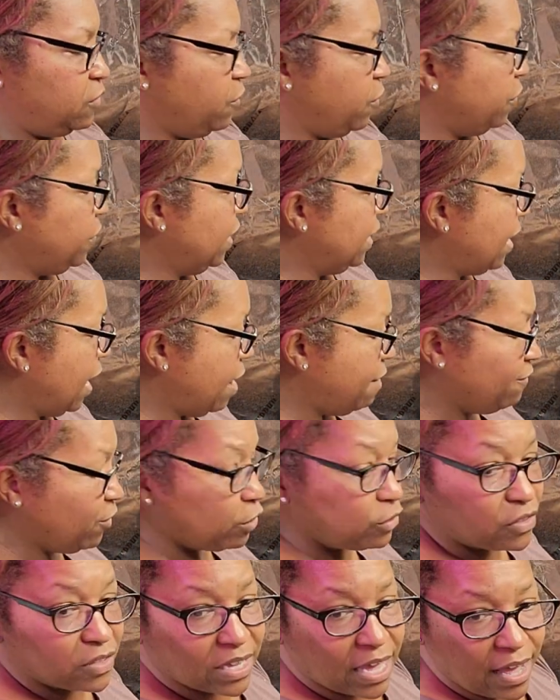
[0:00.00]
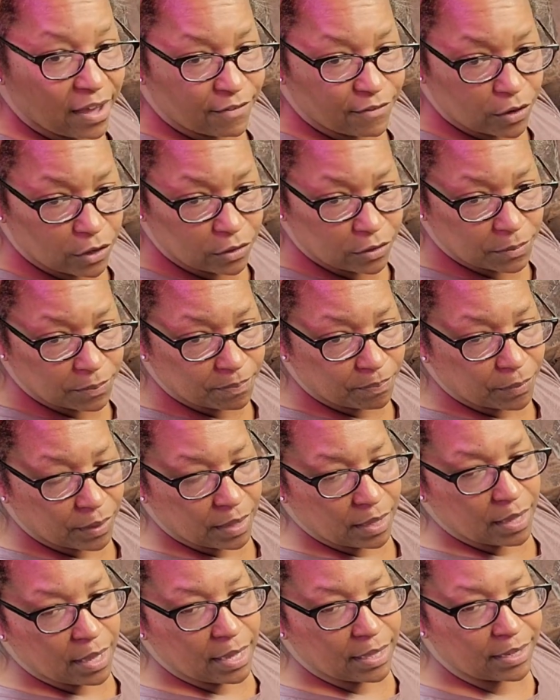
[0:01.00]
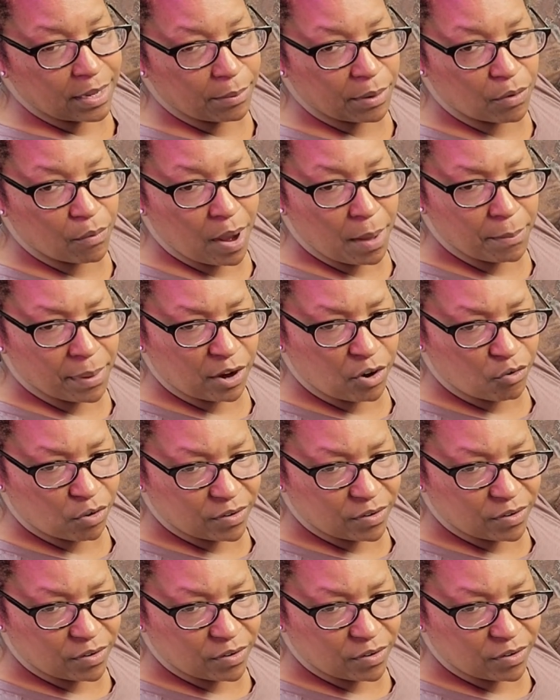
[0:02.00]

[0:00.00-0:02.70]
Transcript: for the Danvers covered. Let me grab my